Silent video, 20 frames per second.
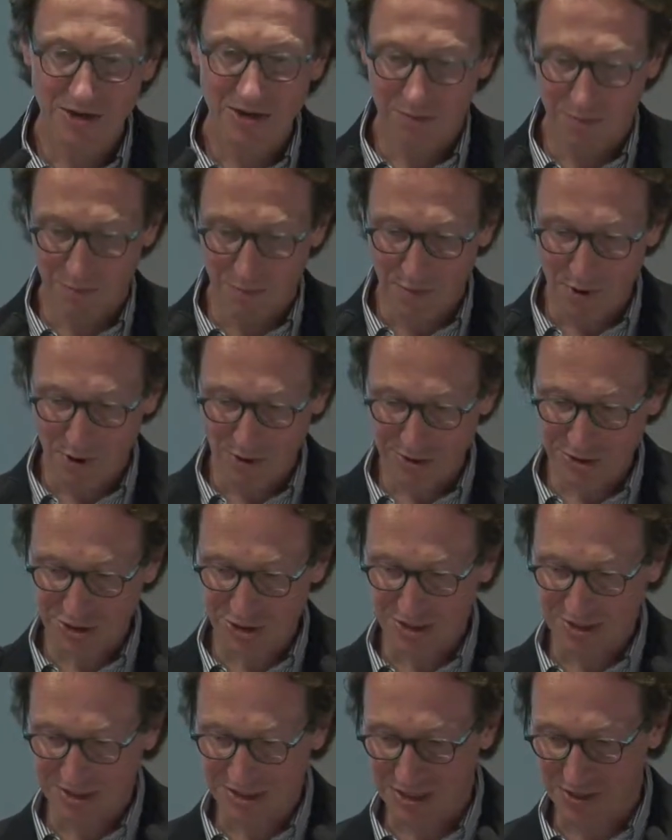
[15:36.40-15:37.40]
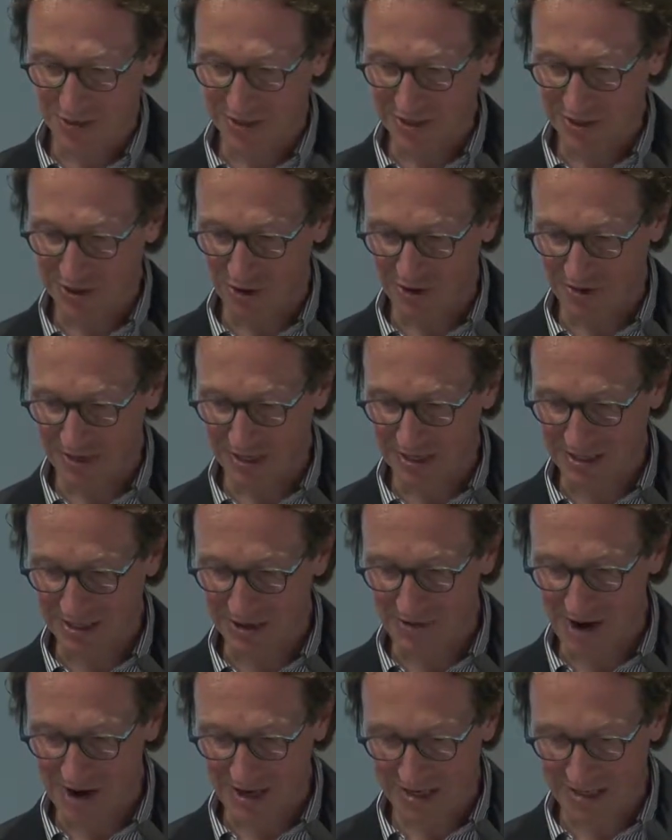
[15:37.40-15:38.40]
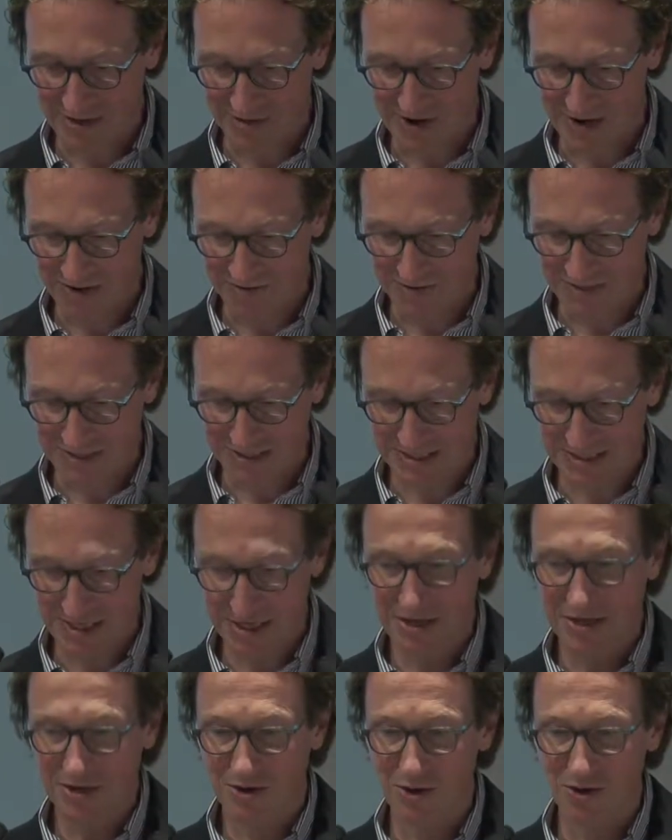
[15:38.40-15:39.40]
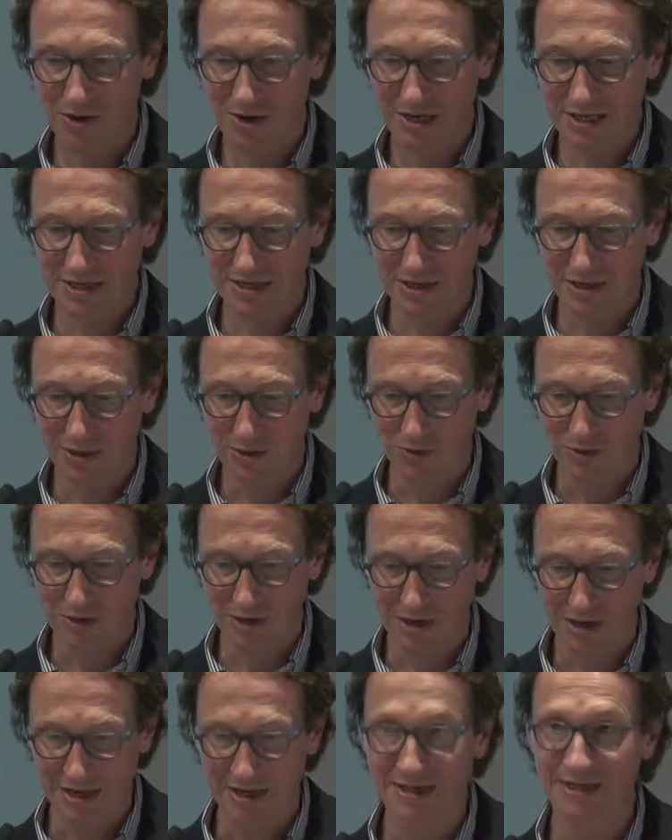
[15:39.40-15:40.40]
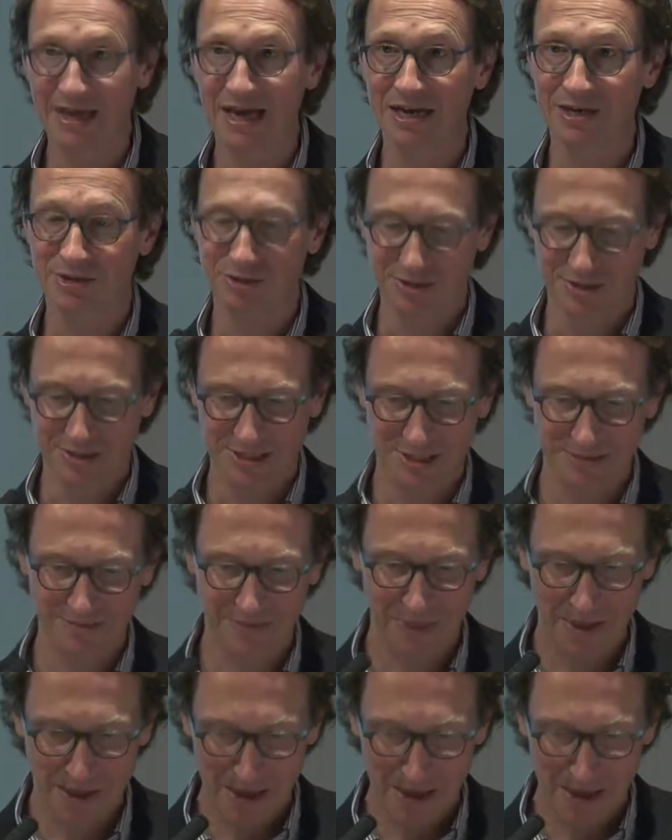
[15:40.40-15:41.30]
merchants, returning truck drivers, call it local intelligence.